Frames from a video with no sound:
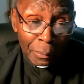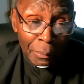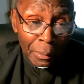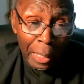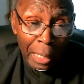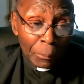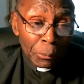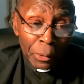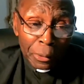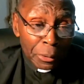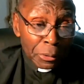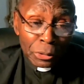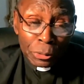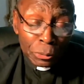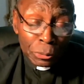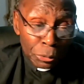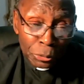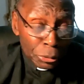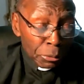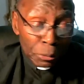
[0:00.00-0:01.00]
I want to
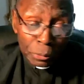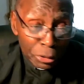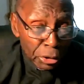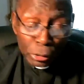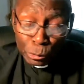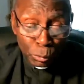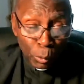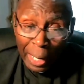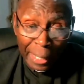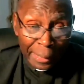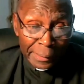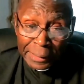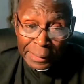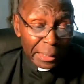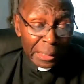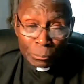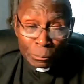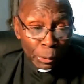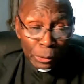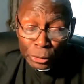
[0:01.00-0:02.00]
use you. This is why
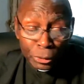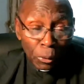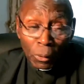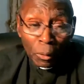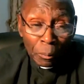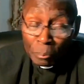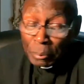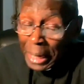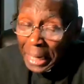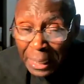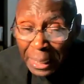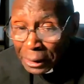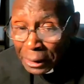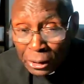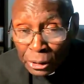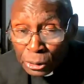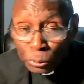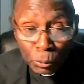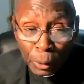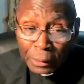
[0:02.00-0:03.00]
Gideon was so
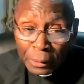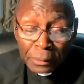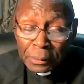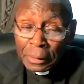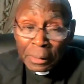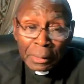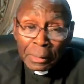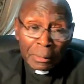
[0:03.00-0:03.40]
amazed when